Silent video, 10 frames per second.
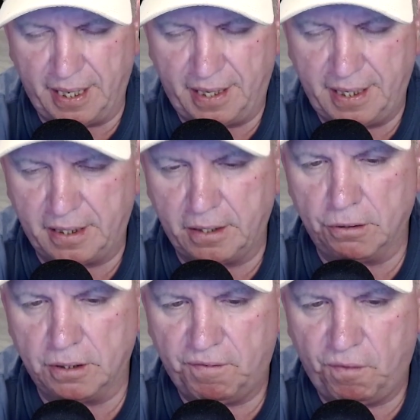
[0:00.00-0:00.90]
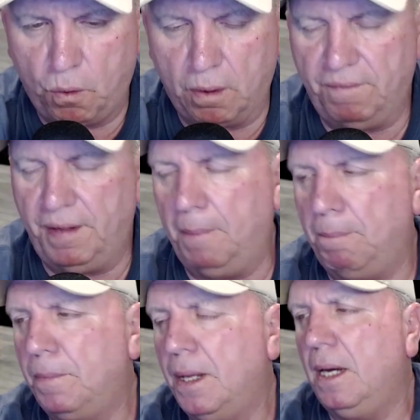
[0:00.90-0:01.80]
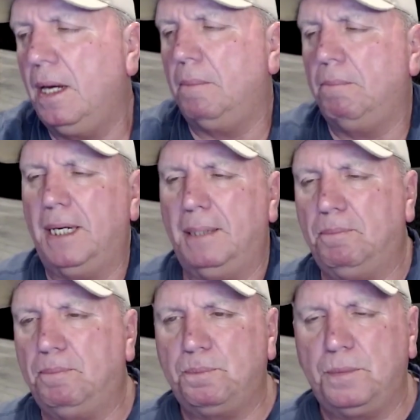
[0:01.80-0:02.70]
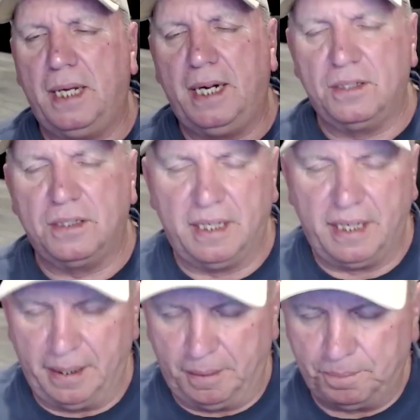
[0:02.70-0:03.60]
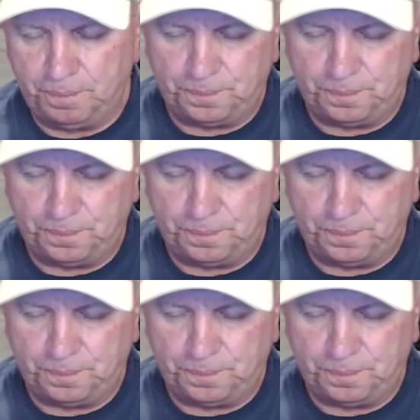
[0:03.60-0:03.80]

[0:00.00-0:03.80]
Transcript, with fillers: And I think there was four of them. But here's the deal